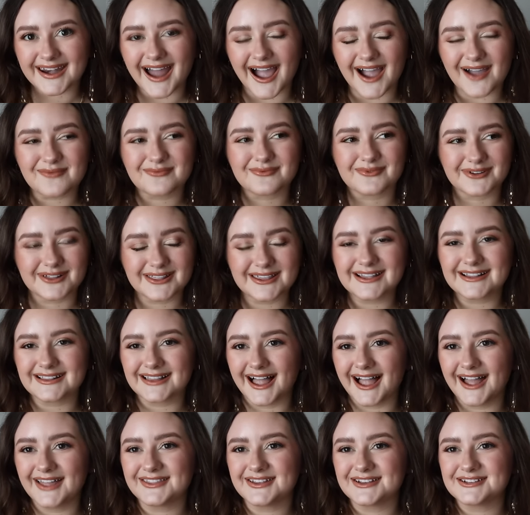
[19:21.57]
I'm really
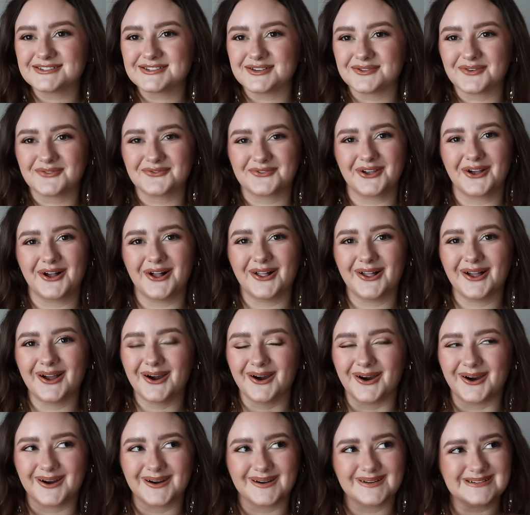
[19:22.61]
glad that some of y'all
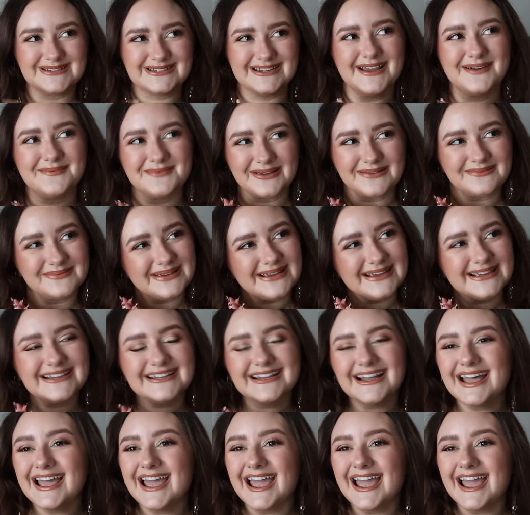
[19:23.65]
are DMing me